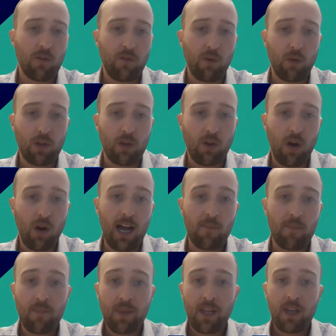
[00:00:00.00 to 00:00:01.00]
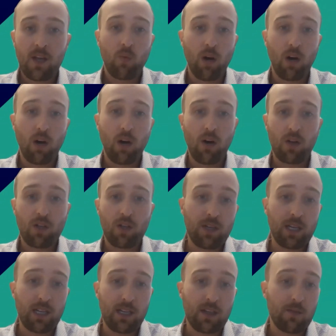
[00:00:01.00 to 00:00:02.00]
full of crap, well,
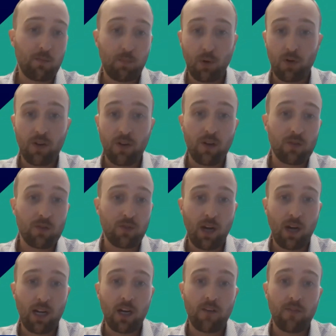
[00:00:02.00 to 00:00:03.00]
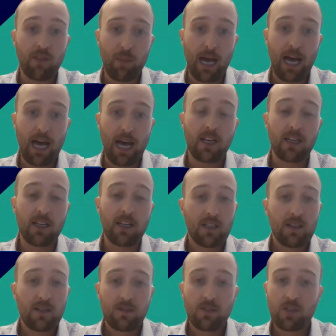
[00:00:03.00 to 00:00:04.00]
you can produce right off the bat
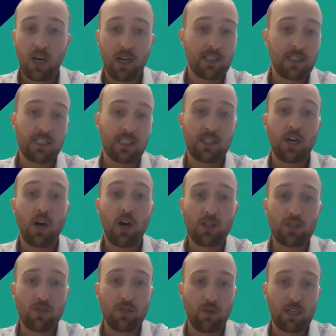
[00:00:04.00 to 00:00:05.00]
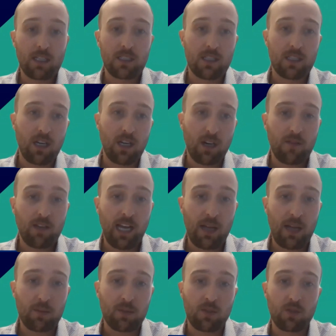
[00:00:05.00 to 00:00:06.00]
dozens, hundreds of
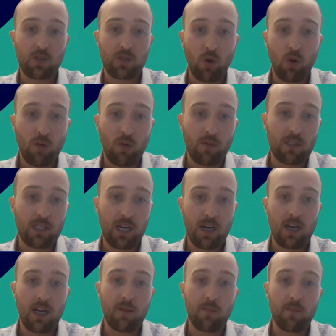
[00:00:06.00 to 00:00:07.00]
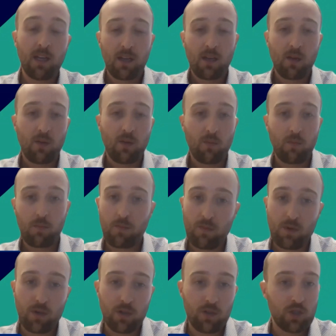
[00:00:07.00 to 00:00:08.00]
captures over time,
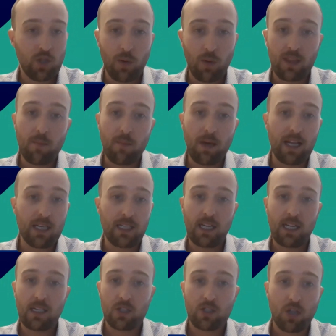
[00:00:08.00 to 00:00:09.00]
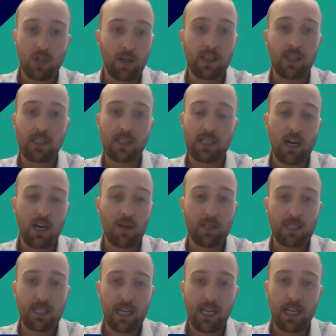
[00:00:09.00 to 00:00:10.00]
showing the metadata, showing the
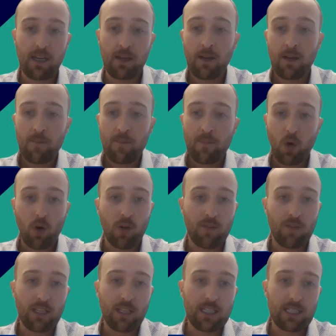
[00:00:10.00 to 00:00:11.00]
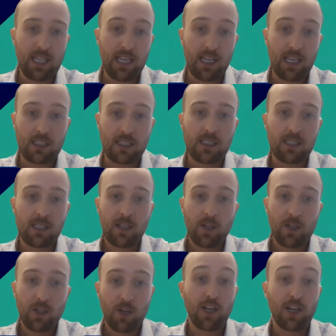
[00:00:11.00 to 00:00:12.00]
time and date, all of these things.
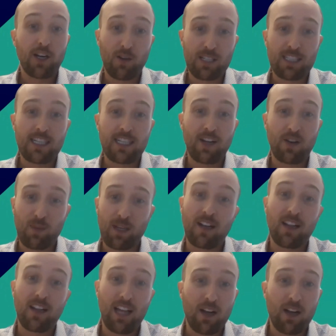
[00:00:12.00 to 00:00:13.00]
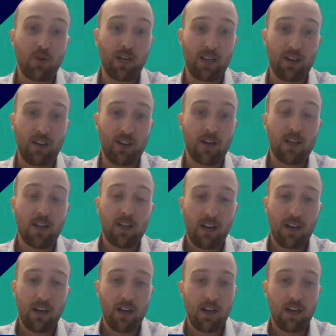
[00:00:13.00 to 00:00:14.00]
You're going to go to settlement a lot quicker.
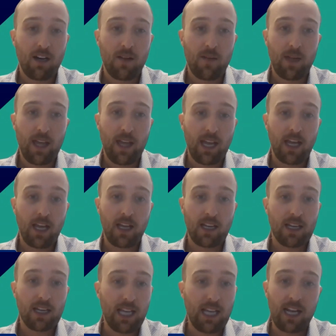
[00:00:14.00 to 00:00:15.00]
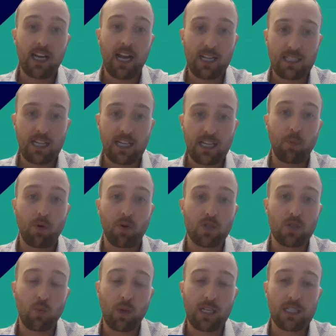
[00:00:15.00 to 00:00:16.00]
And again, it has that
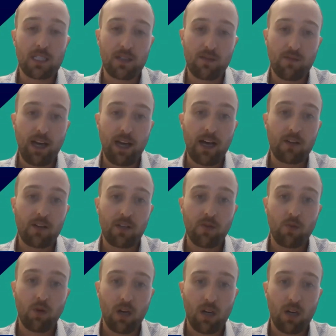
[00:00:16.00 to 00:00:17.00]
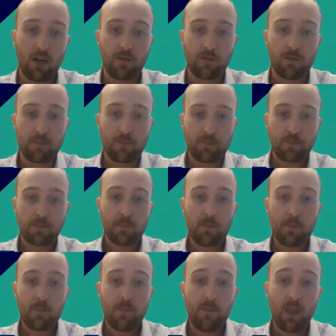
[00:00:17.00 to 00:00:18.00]
persuasive value of,
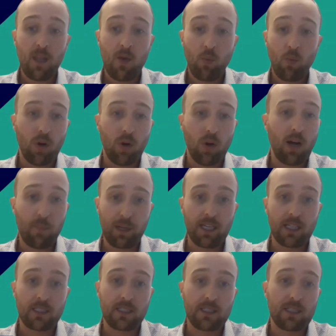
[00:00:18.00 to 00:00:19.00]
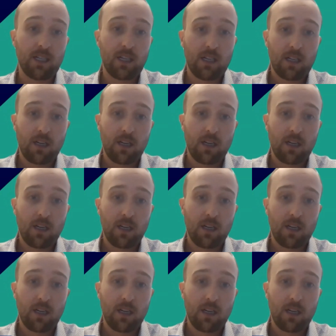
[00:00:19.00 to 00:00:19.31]
we're up against